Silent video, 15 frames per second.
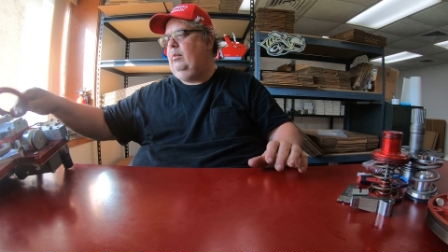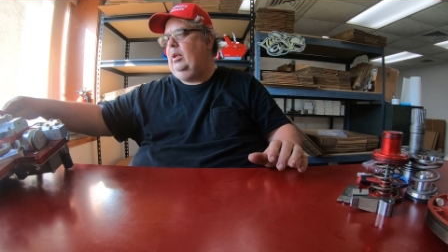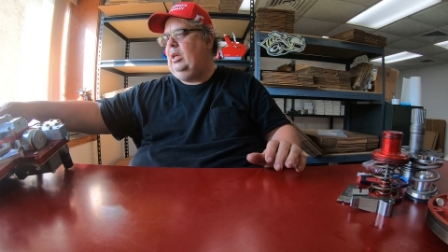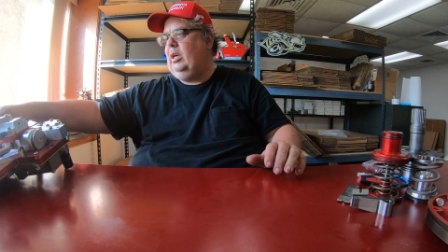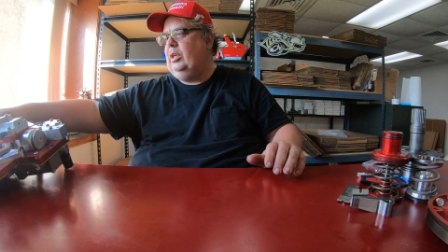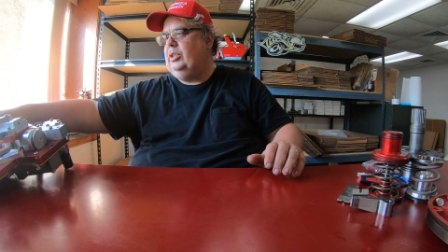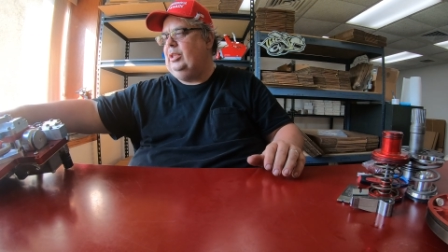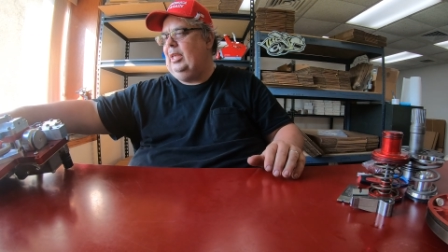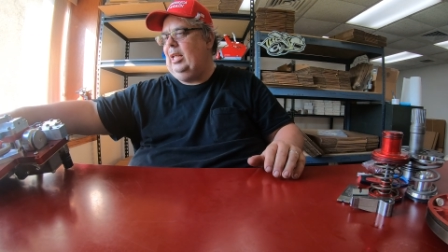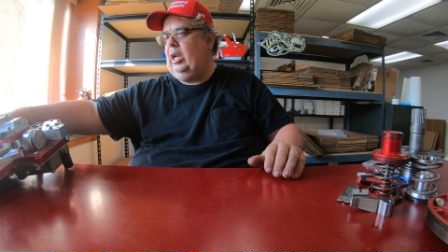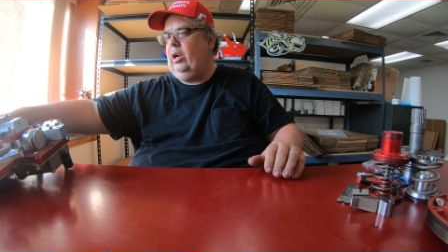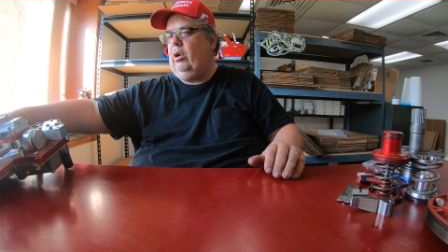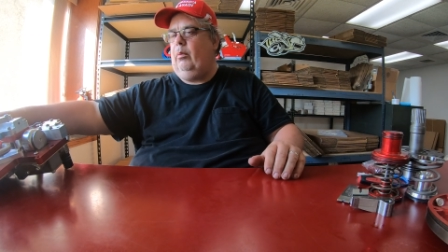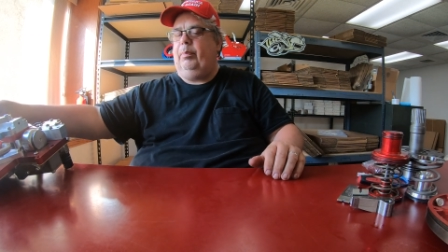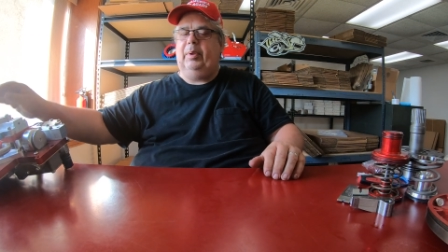because
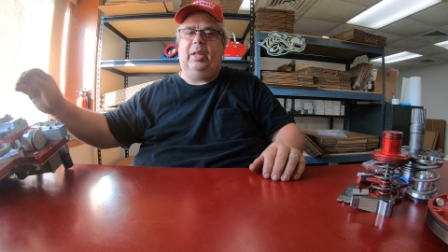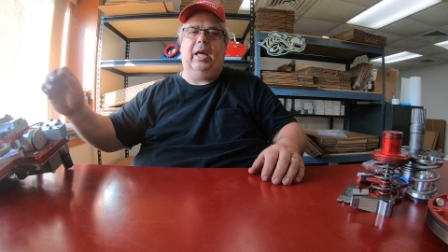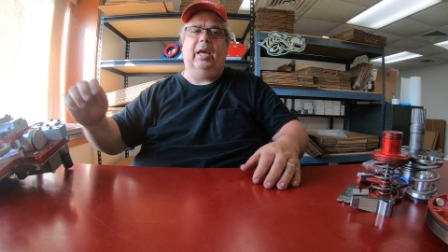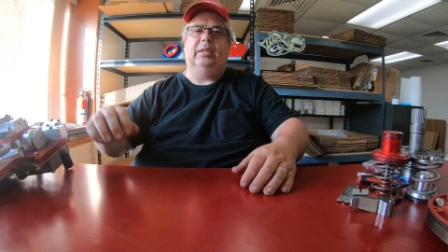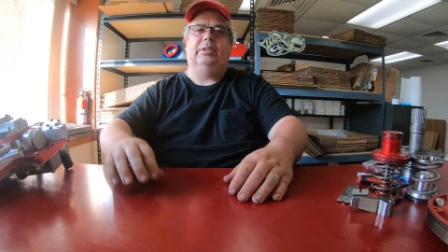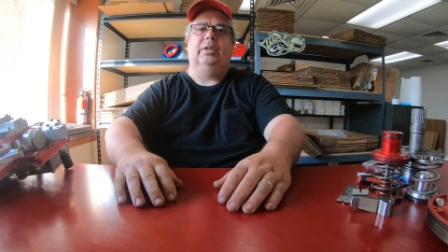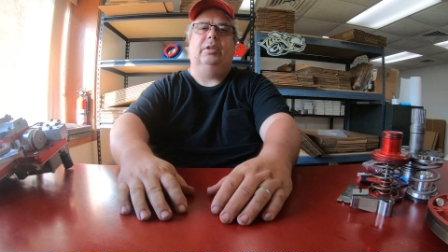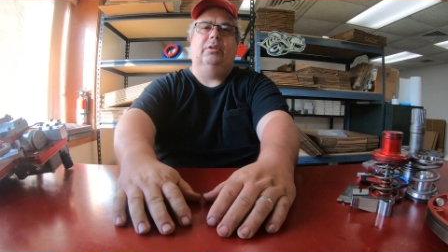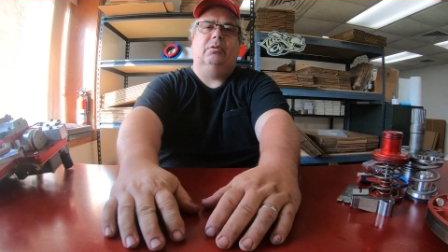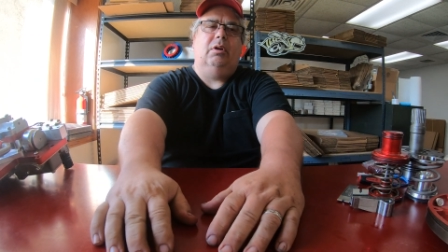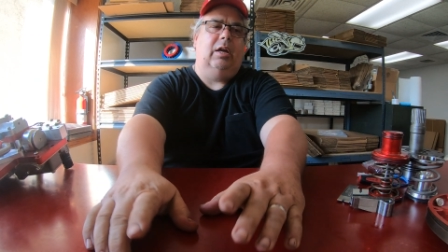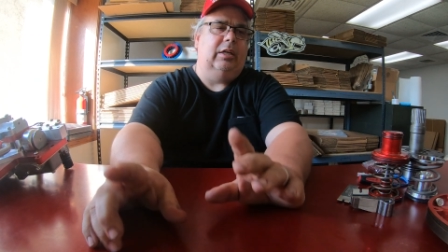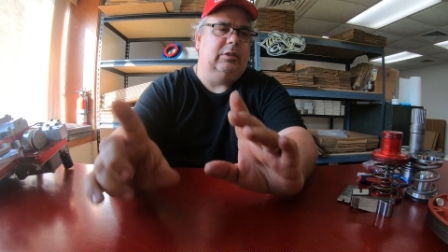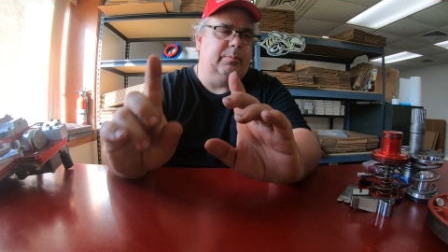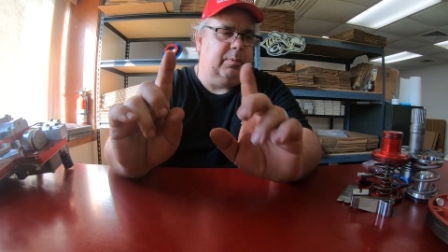it'll apply to the
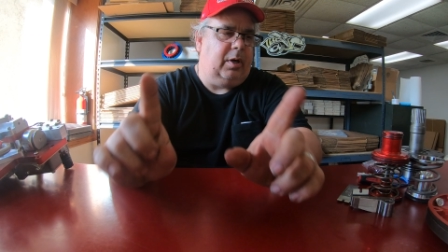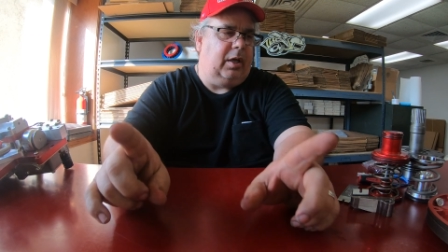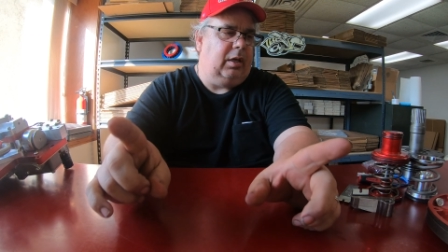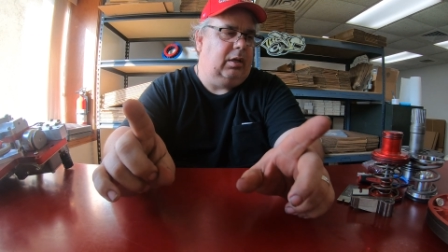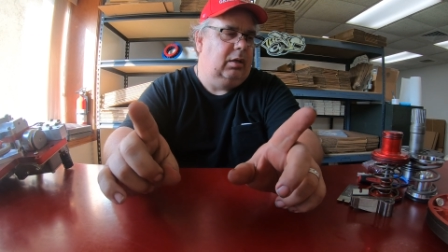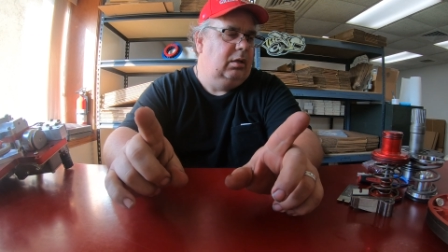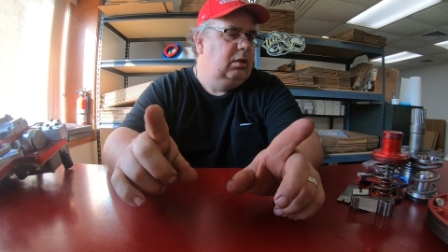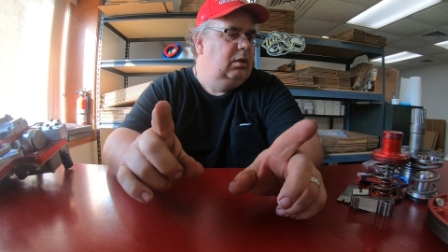trans brake.